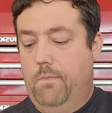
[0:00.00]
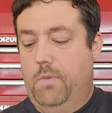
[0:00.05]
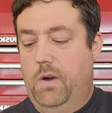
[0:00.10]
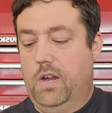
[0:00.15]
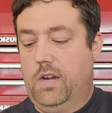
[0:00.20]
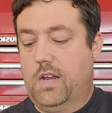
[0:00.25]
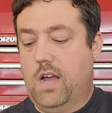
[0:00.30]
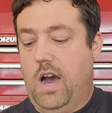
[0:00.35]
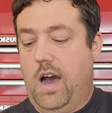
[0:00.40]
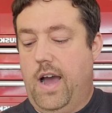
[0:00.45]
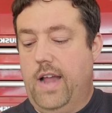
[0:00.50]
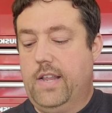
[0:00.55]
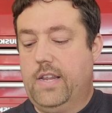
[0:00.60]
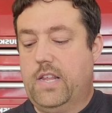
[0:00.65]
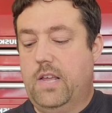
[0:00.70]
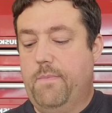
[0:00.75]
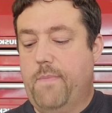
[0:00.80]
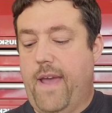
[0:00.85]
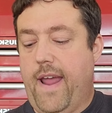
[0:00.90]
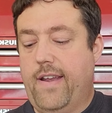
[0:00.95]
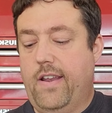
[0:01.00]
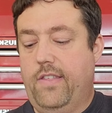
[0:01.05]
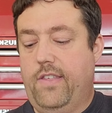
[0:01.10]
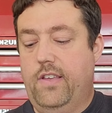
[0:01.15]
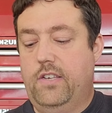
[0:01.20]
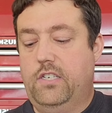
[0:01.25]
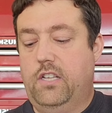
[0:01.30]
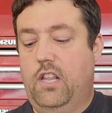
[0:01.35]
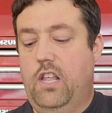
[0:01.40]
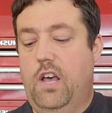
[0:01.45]
But God commandeth
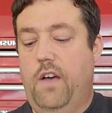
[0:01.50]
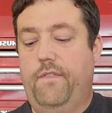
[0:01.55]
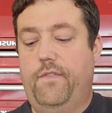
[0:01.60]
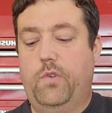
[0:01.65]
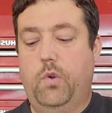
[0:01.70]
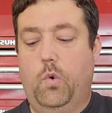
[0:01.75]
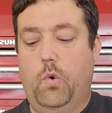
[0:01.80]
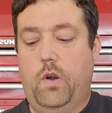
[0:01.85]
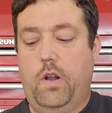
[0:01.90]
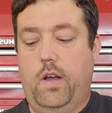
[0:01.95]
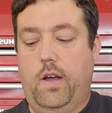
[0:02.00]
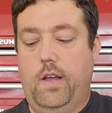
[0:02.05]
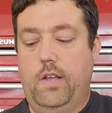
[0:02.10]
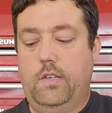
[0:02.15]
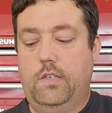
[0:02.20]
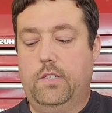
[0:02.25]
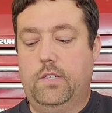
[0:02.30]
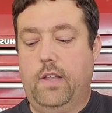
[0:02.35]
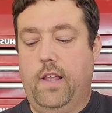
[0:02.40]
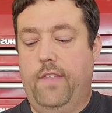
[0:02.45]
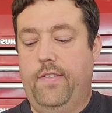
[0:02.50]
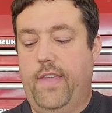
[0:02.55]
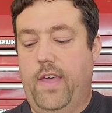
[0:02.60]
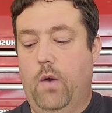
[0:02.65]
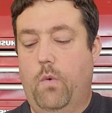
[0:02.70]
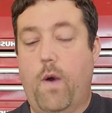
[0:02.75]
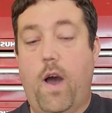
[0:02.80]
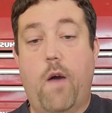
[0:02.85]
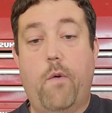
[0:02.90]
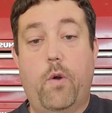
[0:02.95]
his love toward us, and
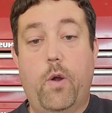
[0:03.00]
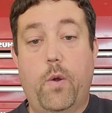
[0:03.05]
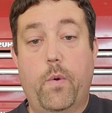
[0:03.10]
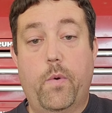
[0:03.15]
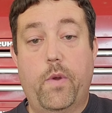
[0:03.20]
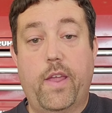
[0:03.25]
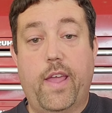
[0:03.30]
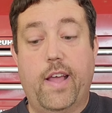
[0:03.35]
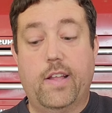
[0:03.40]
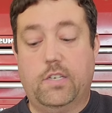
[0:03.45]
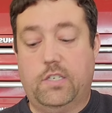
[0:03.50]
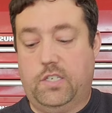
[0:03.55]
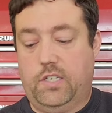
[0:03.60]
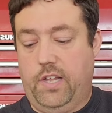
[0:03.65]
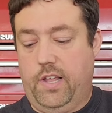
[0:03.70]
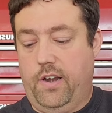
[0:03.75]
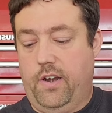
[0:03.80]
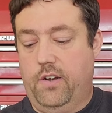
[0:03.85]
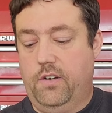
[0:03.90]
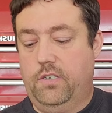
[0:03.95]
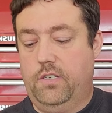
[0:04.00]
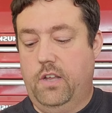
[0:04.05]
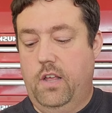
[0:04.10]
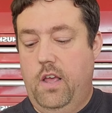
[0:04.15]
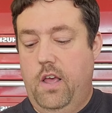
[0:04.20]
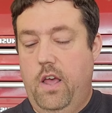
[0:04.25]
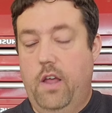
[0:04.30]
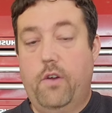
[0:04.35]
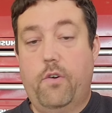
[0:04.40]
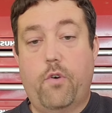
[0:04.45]
that while we were yet sinners,
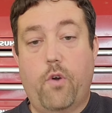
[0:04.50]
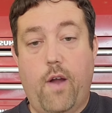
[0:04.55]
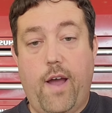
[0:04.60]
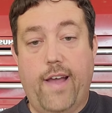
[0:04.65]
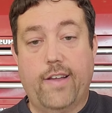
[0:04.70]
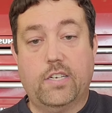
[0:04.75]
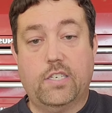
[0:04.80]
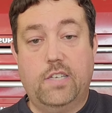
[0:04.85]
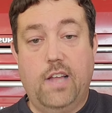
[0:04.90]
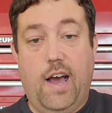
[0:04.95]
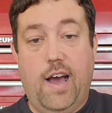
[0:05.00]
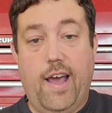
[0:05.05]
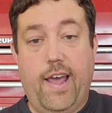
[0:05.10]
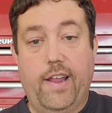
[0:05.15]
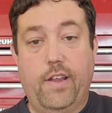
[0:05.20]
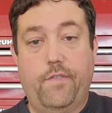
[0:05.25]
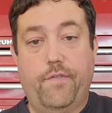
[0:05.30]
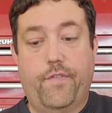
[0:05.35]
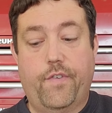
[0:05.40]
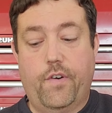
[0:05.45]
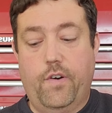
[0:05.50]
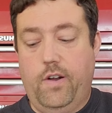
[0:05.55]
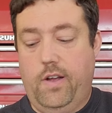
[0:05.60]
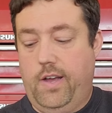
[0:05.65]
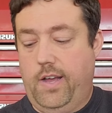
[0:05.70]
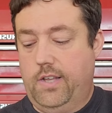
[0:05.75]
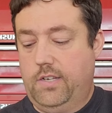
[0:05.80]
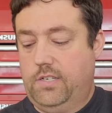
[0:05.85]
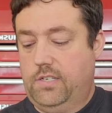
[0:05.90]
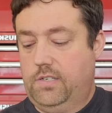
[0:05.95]
Christ died for
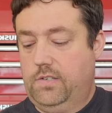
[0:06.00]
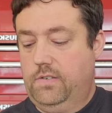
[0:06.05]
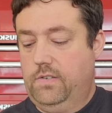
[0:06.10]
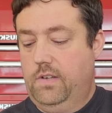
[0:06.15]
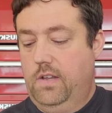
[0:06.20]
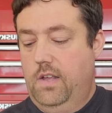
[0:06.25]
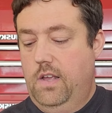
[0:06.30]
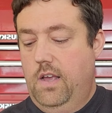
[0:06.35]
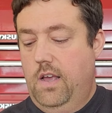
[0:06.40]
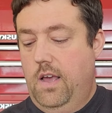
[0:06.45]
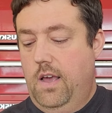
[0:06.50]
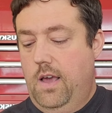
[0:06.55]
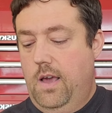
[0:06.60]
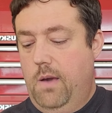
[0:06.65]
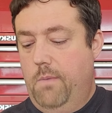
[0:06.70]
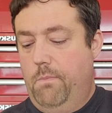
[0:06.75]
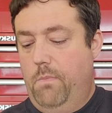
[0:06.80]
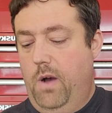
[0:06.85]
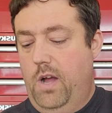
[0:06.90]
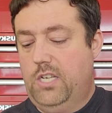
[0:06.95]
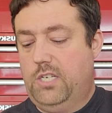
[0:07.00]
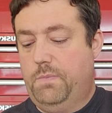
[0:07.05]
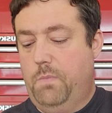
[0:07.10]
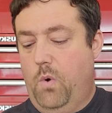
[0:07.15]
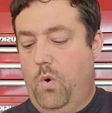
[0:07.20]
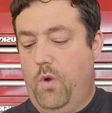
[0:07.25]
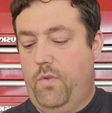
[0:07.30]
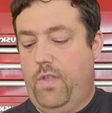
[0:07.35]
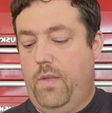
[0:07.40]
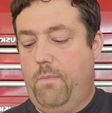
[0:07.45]
us. Much
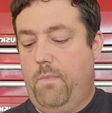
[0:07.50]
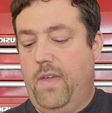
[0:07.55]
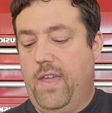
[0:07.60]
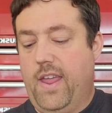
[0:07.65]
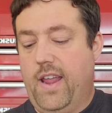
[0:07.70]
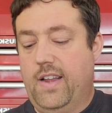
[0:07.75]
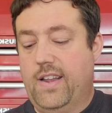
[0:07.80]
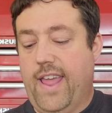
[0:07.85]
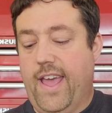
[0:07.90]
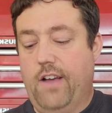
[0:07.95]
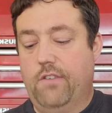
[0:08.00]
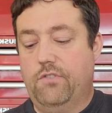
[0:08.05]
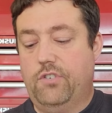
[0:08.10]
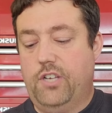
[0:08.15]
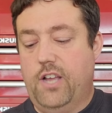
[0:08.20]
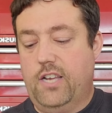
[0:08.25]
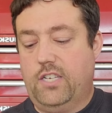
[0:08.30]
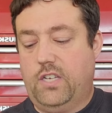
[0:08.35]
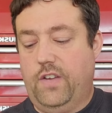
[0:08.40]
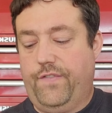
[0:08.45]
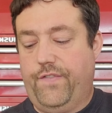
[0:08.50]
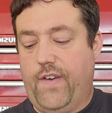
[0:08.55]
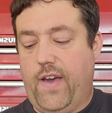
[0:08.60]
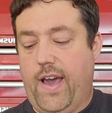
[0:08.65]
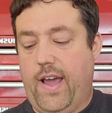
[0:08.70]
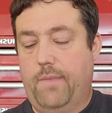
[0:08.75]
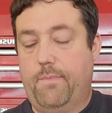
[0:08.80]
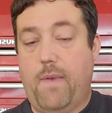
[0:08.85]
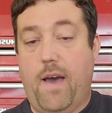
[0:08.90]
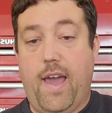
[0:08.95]
more than being now
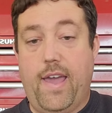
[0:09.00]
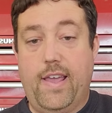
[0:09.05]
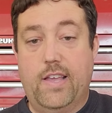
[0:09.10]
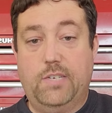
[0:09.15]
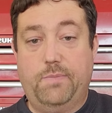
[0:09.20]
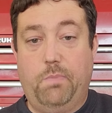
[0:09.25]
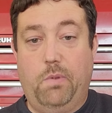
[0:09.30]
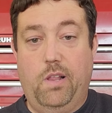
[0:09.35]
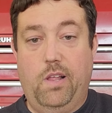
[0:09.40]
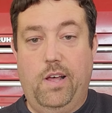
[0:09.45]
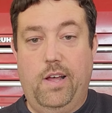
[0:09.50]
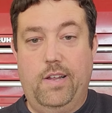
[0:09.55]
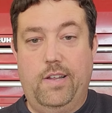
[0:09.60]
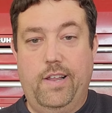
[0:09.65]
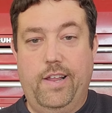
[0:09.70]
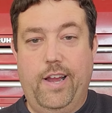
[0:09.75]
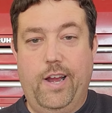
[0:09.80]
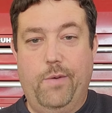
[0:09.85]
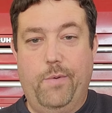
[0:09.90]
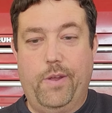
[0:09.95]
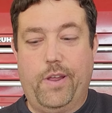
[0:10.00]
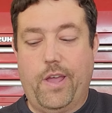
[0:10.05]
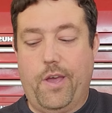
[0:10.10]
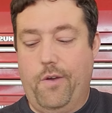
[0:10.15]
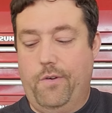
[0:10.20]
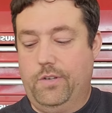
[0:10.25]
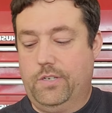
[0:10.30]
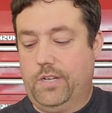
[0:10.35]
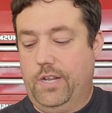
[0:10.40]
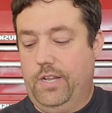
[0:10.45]
justified by his blood, here we
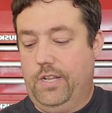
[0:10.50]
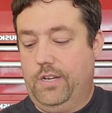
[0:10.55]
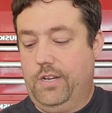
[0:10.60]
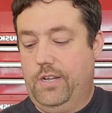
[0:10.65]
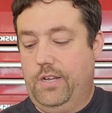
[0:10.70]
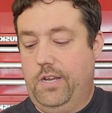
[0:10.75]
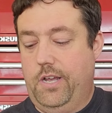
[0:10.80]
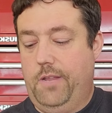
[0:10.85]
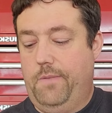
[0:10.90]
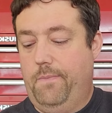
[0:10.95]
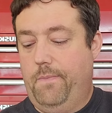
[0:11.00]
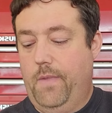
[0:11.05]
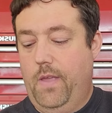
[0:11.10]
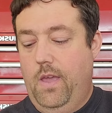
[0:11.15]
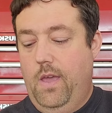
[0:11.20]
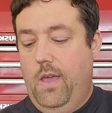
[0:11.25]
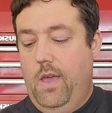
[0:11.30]
go, it's getting good.